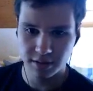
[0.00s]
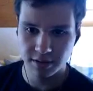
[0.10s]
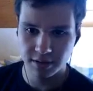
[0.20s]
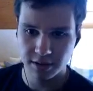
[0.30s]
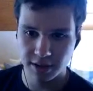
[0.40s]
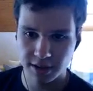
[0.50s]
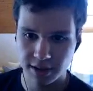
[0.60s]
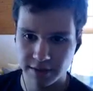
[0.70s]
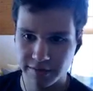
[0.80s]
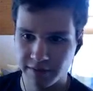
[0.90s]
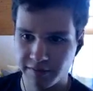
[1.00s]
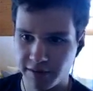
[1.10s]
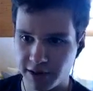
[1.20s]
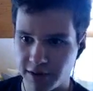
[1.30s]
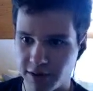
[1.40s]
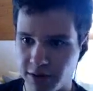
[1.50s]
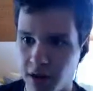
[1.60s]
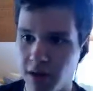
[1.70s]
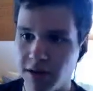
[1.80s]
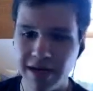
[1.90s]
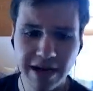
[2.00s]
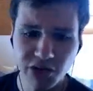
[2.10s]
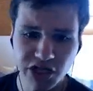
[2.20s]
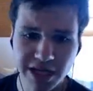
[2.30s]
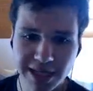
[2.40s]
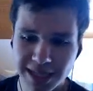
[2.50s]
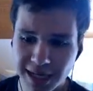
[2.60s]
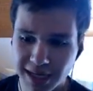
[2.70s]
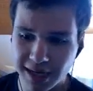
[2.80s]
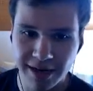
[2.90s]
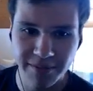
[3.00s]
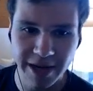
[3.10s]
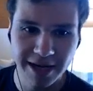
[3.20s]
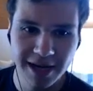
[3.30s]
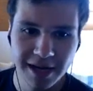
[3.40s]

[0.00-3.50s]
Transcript: Luckily enough, I'm fine though. Oh, no, she's sitting in the mid.